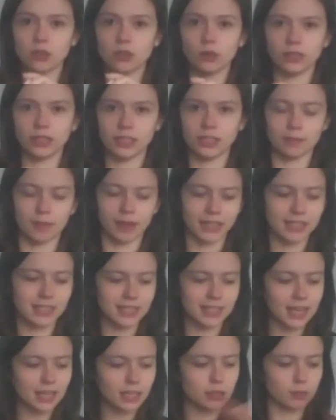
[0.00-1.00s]
You'll need to make
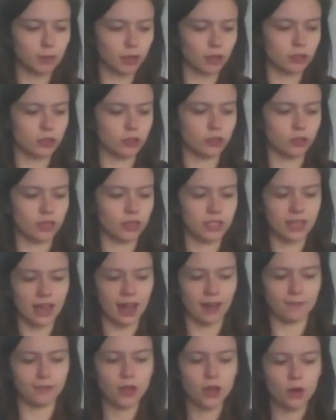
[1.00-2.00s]
6 because you need to
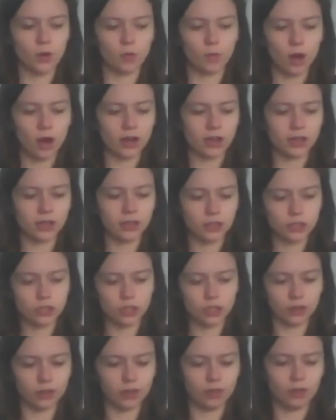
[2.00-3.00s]
have 1,
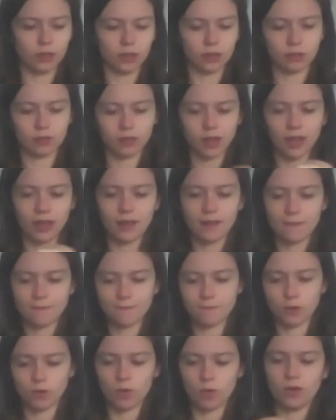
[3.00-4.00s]
2, 3,
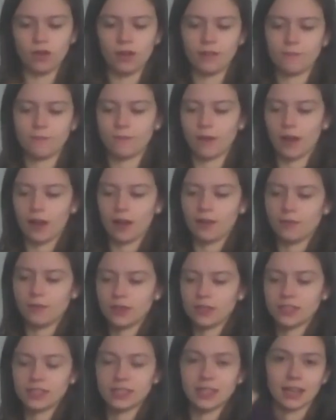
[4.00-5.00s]
4,
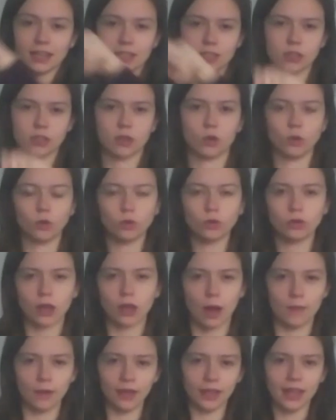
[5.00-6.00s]
5, 6, all
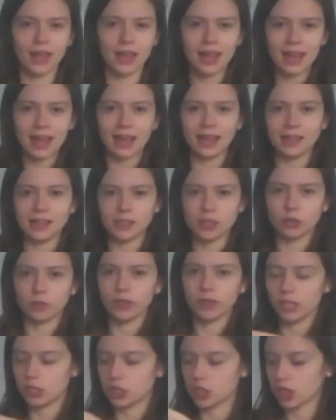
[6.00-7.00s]
going
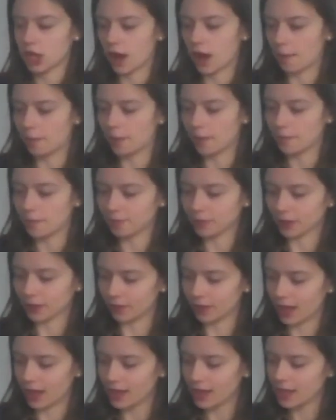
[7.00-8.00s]
into each cup,
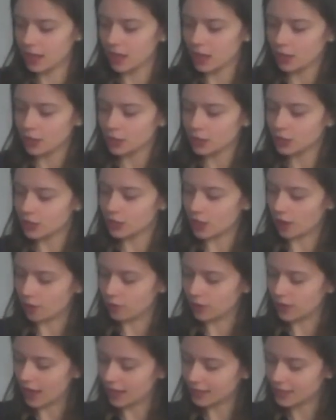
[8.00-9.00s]
okay?
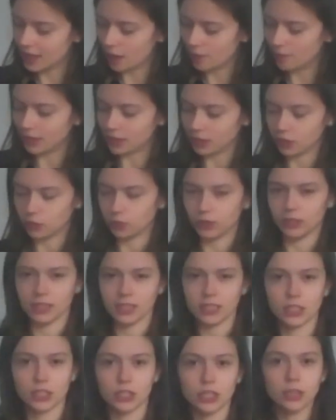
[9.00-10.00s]
So that's how many you will
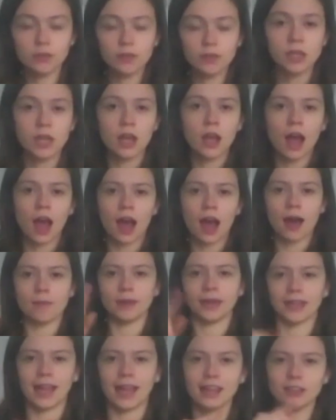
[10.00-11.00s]
need to do.
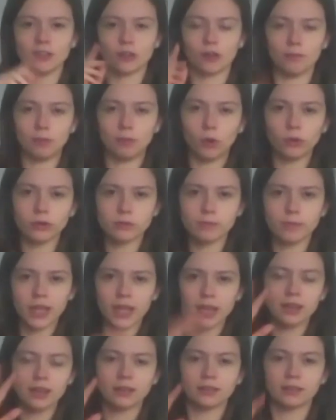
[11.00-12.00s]
Again, you can pause
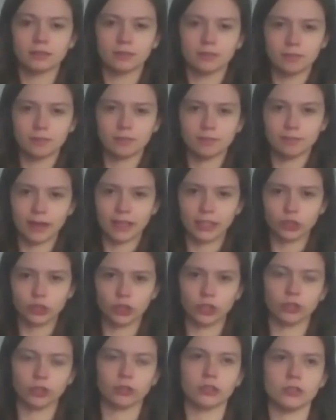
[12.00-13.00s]
me, make
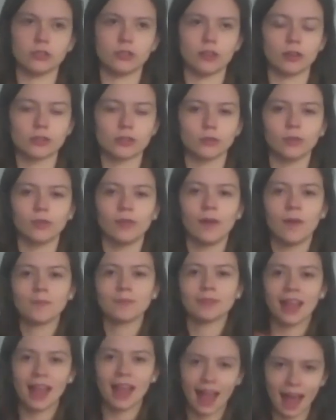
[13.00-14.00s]
sure you can do those all,
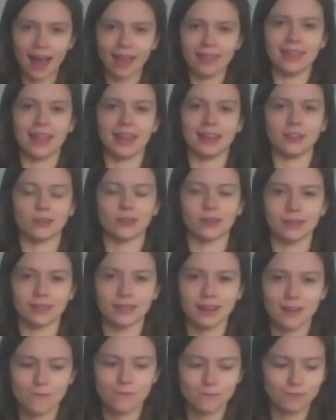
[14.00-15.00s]
and then you
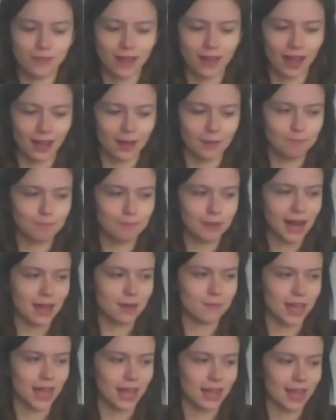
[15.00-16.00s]
can
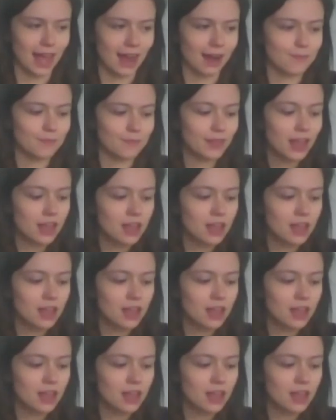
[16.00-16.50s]
play me again.